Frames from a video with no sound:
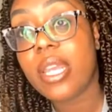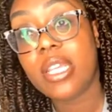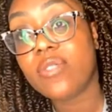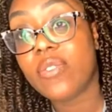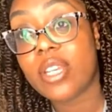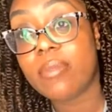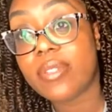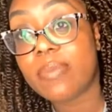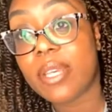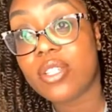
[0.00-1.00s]
It is
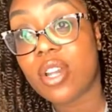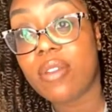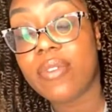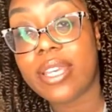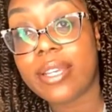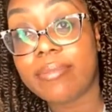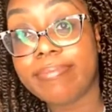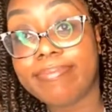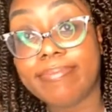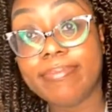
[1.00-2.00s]
freedom of speech over here.
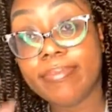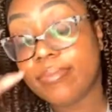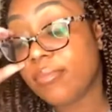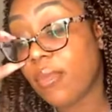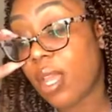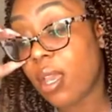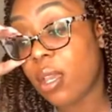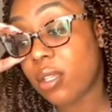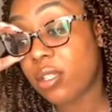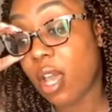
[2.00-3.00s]

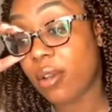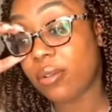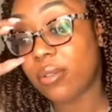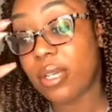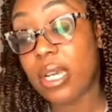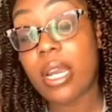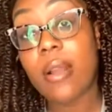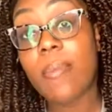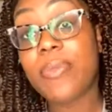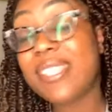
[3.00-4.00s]
So
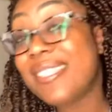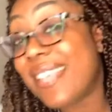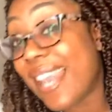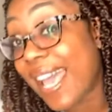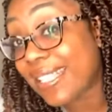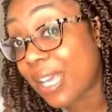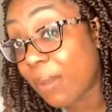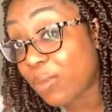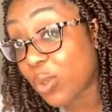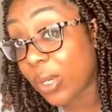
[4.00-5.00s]
this is the last
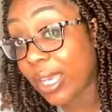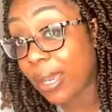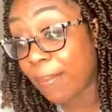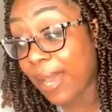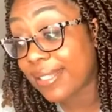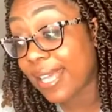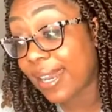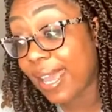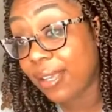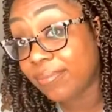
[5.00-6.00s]
time I'm talking about
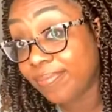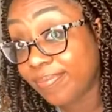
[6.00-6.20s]
Sunday,